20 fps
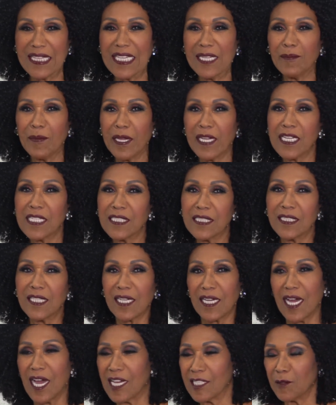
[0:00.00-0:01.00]
I think because of
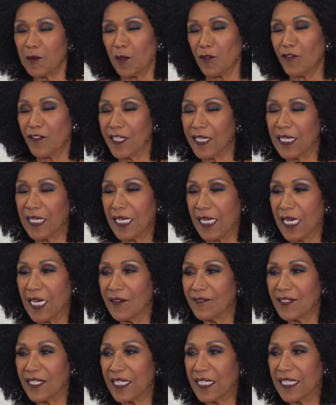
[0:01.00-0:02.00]
the gospel feeling
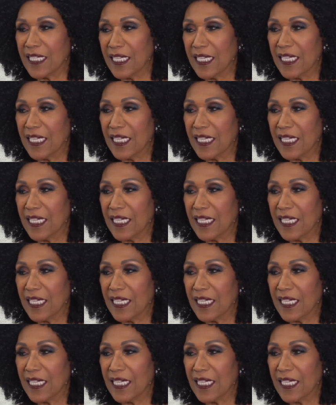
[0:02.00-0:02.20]
of it.